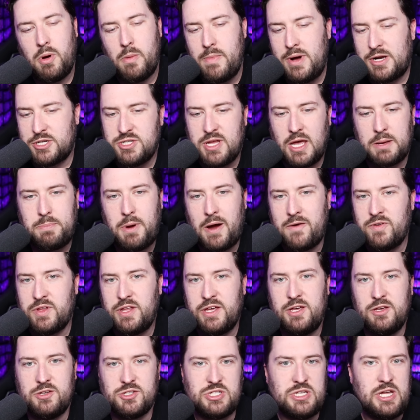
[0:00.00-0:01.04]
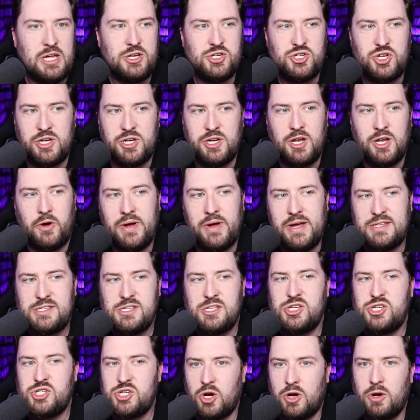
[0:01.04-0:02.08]
But much like Beverly Hills Ninja, you know, it's a
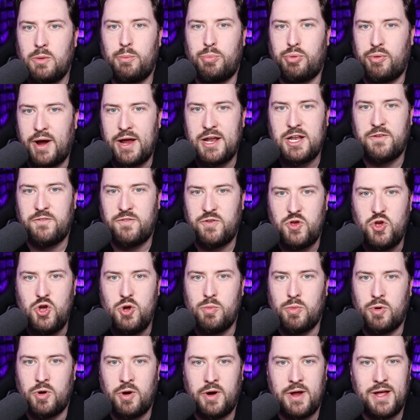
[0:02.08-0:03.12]
certain brand of humor.